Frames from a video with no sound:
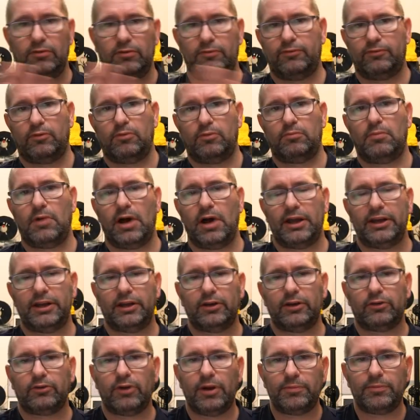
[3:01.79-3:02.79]
for
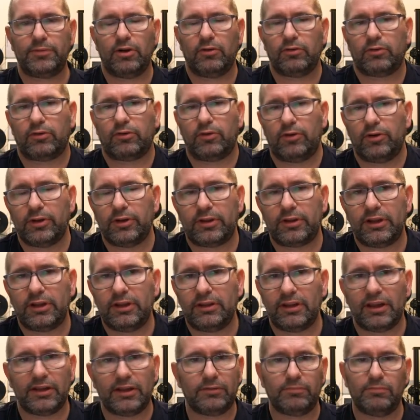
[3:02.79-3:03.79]
mining
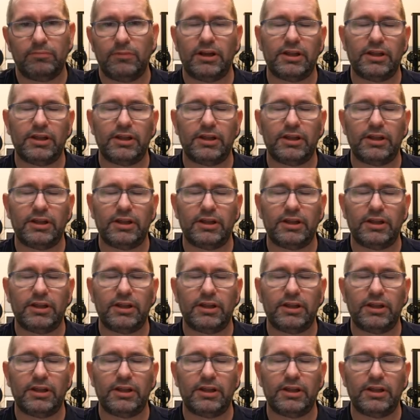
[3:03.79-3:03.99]
cryptocurrency, then